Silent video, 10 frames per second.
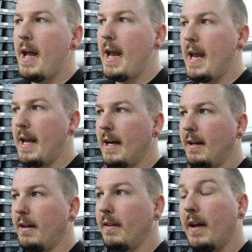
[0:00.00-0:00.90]

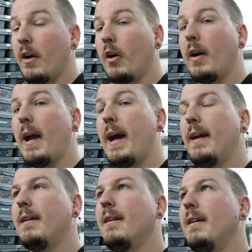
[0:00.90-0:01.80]
and they are
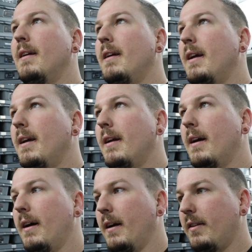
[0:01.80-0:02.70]
at
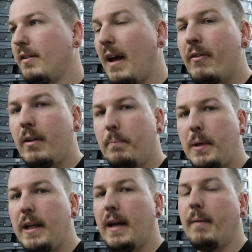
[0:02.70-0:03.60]
7
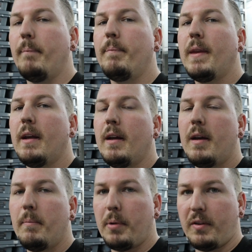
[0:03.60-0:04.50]
p.m.
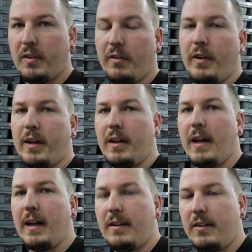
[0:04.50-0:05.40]
Pacific,
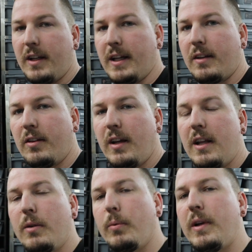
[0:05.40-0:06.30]
not 6.
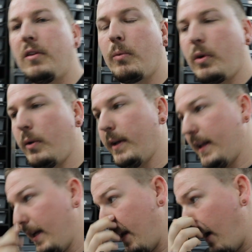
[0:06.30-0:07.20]
And the reason we're doing
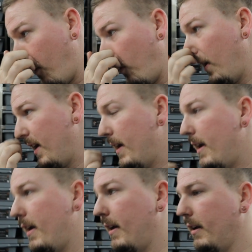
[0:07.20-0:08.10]
that now
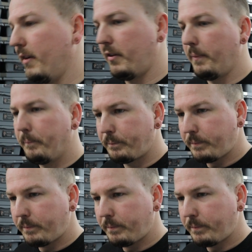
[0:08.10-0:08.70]
is